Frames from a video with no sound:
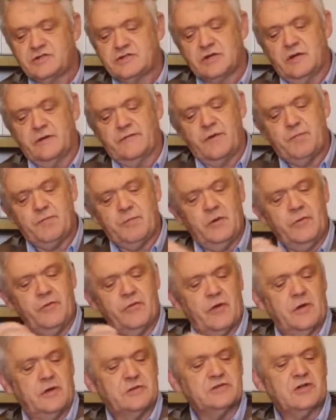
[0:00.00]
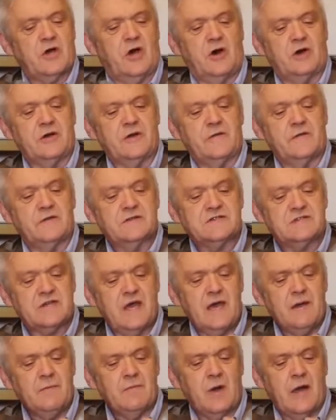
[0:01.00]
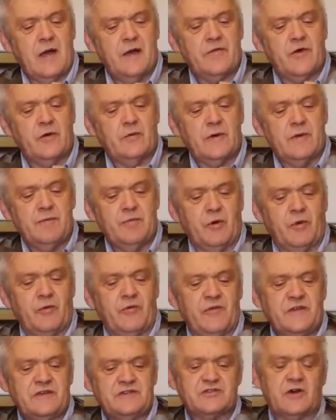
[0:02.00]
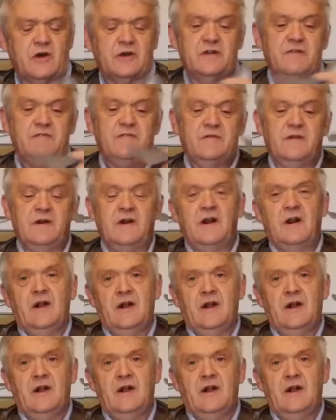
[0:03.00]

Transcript: So we put those on in the same way that we put this on in,